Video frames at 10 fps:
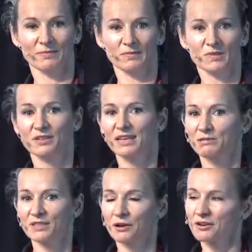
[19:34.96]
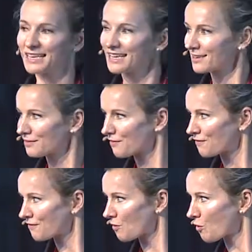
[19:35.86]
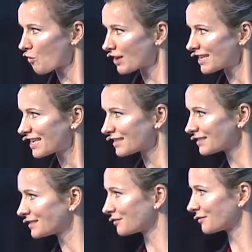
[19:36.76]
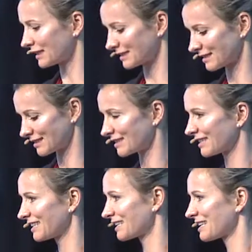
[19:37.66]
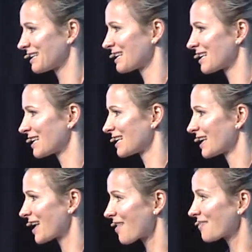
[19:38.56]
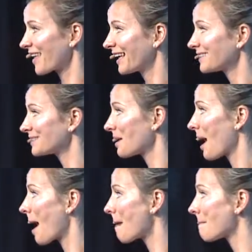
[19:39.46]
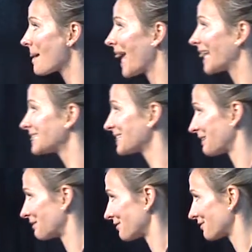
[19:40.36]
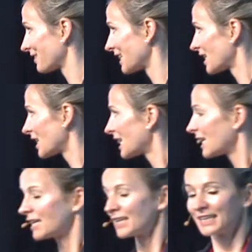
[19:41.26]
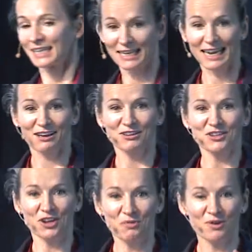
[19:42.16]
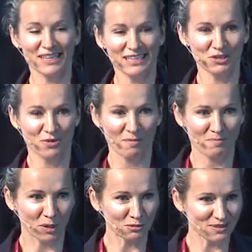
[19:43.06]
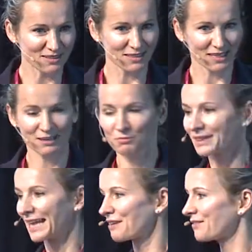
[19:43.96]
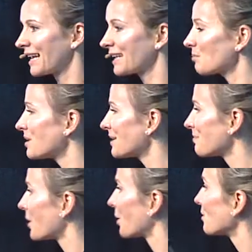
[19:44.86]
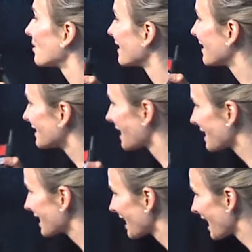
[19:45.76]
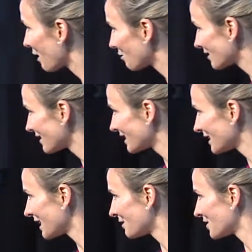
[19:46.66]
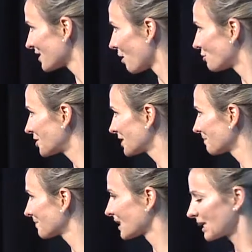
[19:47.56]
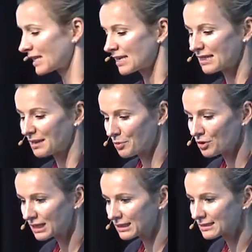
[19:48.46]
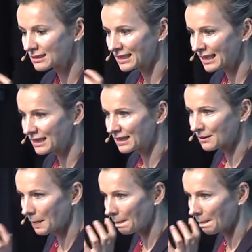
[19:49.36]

So that was only 4 years difference. There's massive. Now, you know what they do on boats? When they have an aluminium boat that they're taking out into the ocean, they put a little zinc,